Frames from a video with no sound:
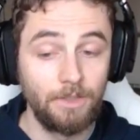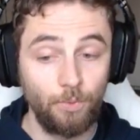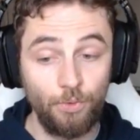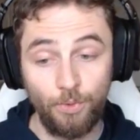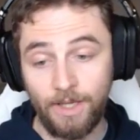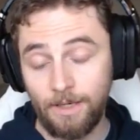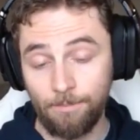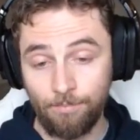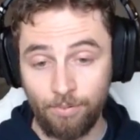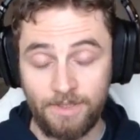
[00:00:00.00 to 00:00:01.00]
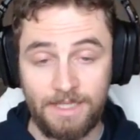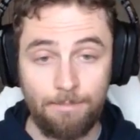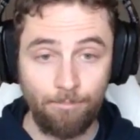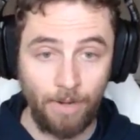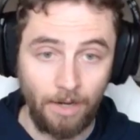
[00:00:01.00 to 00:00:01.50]
Well, you get a
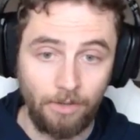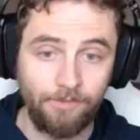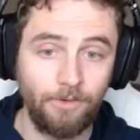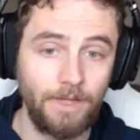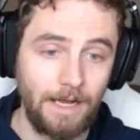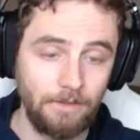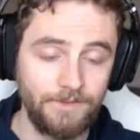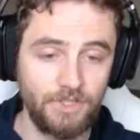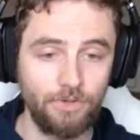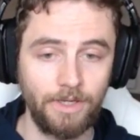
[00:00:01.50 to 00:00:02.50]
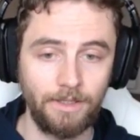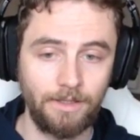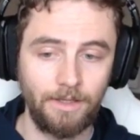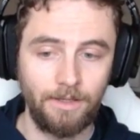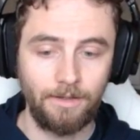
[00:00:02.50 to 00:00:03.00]
pretty powerful alpha
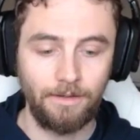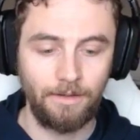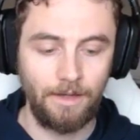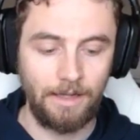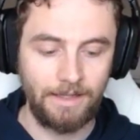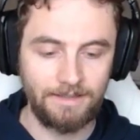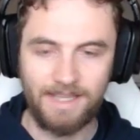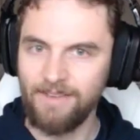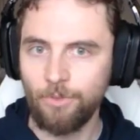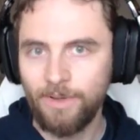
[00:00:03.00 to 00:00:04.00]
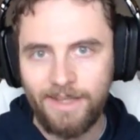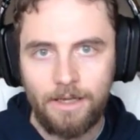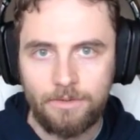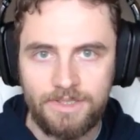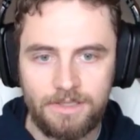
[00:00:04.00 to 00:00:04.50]
strike against everybody
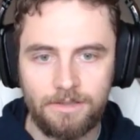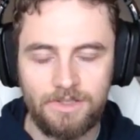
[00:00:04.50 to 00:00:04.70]
else.